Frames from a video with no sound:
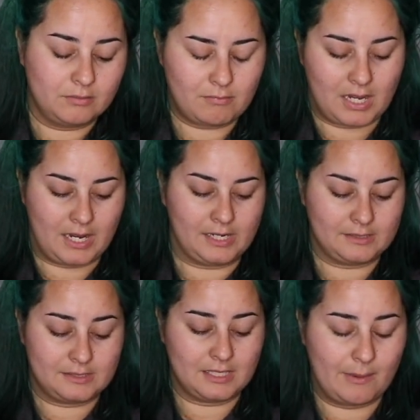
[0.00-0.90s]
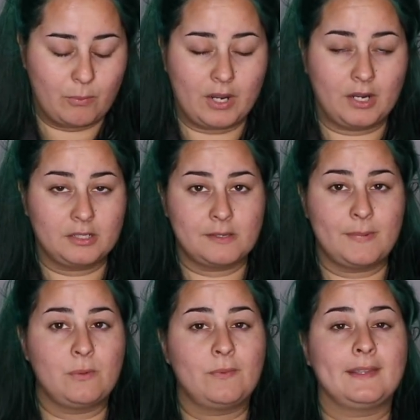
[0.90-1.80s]
my sleepwear to
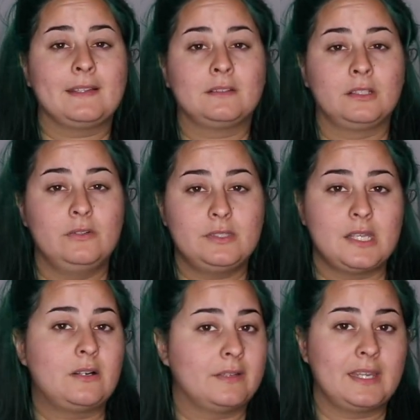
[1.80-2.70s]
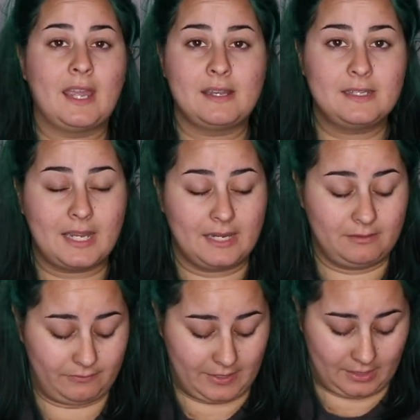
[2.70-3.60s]
be really loose. I don't like any
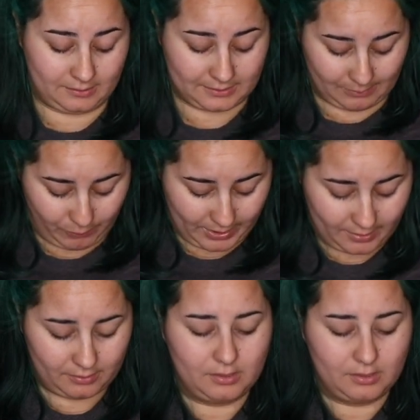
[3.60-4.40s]
tight-fitting sleepwear.